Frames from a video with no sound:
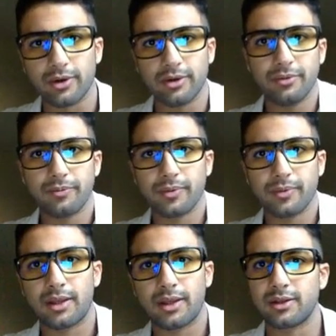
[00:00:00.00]
you.
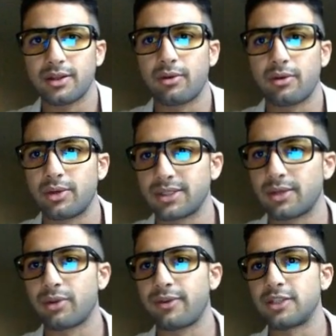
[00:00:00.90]
And there, once again,
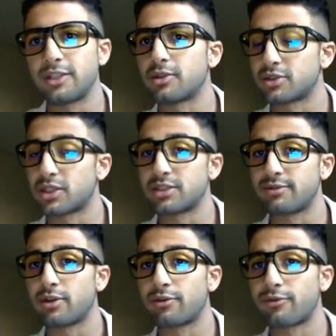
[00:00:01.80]
with Facebook, there's tons of
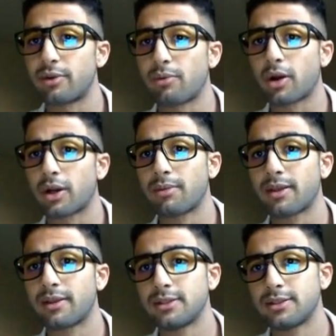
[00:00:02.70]
other free marketing
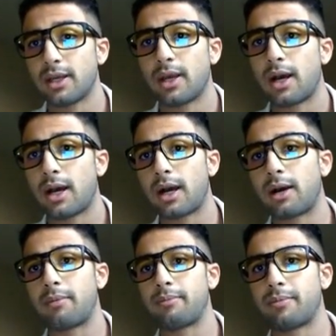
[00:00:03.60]
methods.
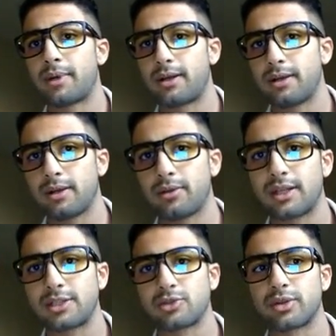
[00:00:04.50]
But
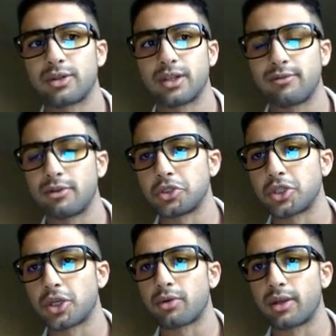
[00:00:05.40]
that's sort of to give you a
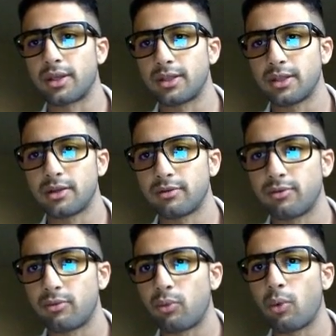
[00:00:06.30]
general idea
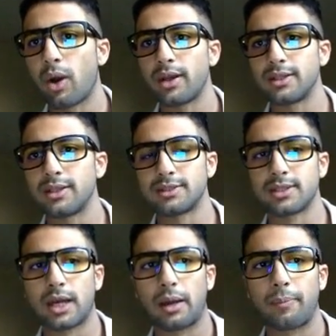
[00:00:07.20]
of what
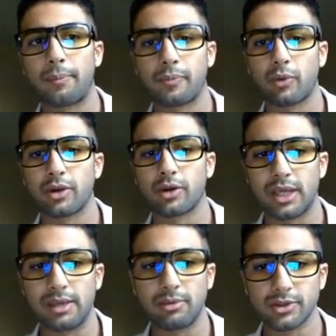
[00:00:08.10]
you're
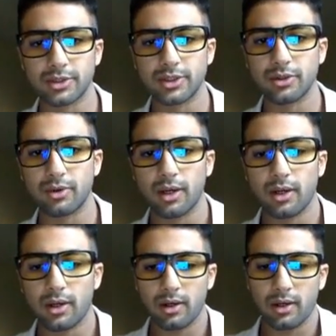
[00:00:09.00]
able to do.
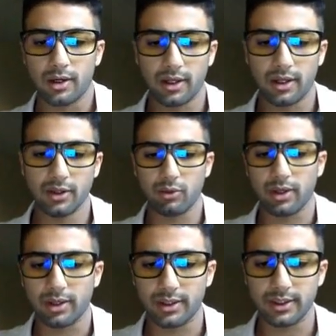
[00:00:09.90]
Another
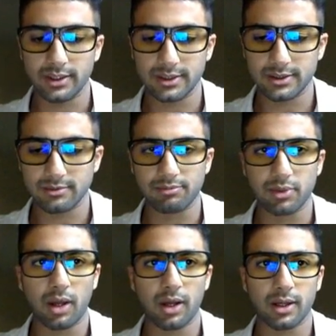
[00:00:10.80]
one is
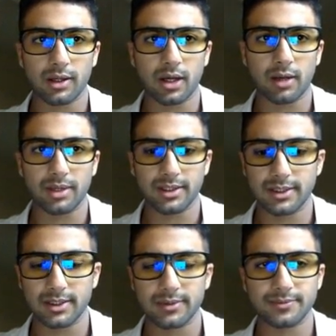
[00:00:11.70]
blog
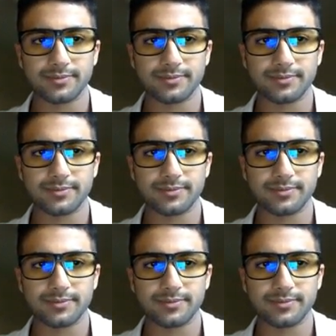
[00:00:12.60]
commenting.